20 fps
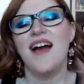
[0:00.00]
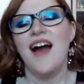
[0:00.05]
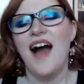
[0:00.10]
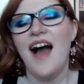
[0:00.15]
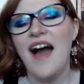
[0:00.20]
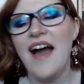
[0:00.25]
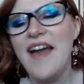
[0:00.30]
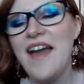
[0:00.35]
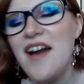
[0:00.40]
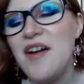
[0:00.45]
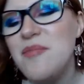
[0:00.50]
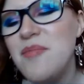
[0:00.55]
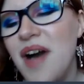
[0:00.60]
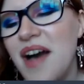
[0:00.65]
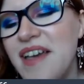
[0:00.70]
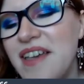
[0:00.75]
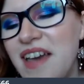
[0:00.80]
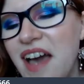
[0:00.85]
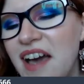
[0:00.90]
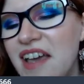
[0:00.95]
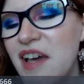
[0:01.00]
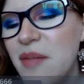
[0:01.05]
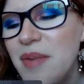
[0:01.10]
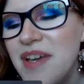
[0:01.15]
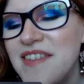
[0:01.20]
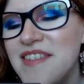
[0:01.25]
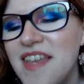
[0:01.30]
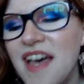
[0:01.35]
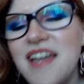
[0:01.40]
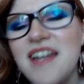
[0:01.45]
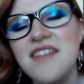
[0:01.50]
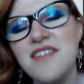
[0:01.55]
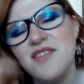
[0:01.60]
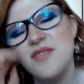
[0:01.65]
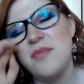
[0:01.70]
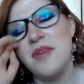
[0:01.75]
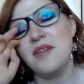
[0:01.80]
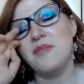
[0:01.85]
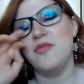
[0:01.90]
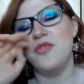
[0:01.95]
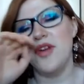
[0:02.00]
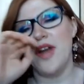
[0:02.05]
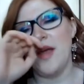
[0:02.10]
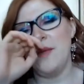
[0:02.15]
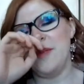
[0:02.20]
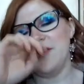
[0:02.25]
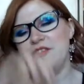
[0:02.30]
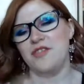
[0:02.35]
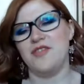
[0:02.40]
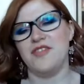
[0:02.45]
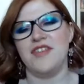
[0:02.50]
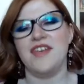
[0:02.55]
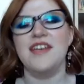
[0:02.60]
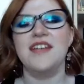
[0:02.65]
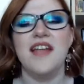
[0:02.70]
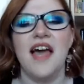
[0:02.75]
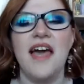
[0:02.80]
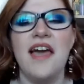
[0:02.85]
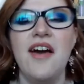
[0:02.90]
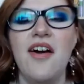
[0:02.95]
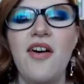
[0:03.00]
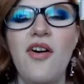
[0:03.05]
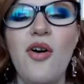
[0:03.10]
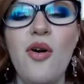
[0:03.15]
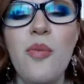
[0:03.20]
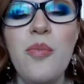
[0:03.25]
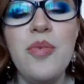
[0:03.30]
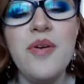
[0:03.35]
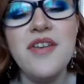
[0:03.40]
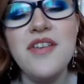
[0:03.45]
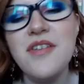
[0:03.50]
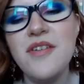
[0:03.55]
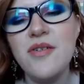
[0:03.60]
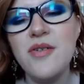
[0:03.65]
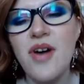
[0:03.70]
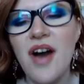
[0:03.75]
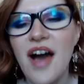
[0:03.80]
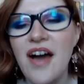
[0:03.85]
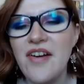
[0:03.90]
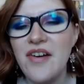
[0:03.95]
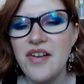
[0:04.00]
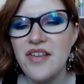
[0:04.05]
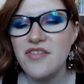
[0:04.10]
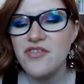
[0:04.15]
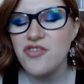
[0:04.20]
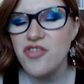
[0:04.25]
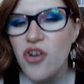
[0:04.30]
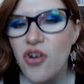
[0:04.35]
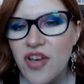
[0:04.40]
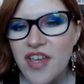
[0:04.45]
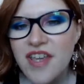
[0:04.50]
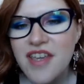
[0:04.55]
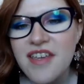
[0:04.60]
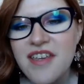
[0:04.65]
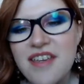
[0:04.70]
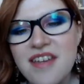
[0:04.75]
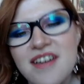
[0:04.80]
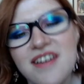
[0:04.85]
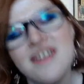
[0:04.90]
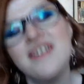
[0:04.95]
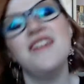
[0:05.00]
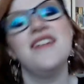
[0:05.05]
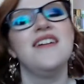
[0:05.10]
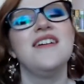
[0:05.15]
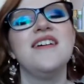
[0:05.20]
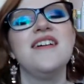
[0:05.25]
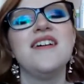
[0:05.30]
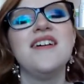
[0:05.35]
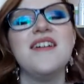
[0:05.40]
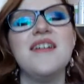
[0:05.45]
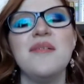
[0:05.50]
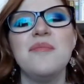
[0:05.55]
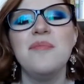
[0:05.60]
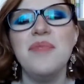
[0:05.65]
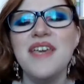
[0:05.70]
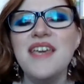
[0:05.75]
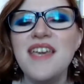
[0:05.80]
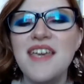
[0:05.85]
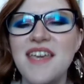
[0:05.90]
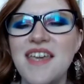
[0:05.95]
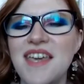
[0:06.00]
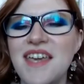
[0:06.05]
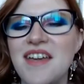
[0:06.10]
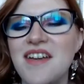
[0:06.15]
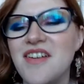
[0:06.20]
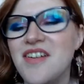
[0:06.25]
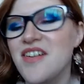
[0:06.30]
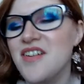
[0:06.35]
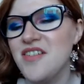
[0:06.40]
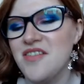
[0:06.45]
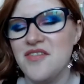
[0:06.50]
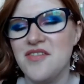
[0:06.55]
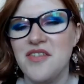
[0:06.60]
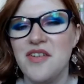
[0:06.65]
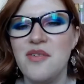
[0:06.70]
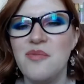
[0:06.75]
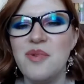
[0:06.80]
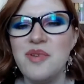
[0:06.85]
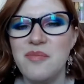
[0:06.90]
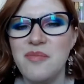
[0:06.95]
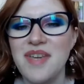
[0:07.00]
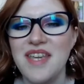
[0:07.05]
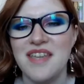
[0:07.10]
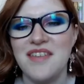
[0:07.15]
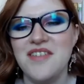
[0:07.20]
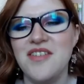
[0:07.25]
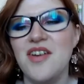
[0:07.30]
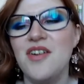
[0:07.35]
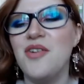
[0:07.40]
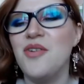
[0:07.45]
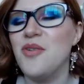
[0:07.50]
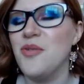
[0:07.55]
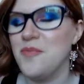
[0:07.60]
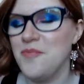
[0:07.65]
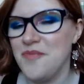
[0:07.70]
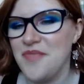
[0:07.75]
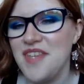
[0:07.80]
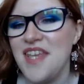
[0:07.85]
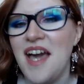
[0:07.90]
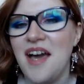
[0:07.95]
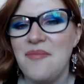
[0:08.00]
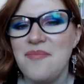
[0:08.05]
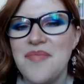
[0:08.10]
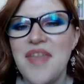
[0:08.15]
I am excited to make more episodes, and I hope you are enjoying being here with me. So yeah.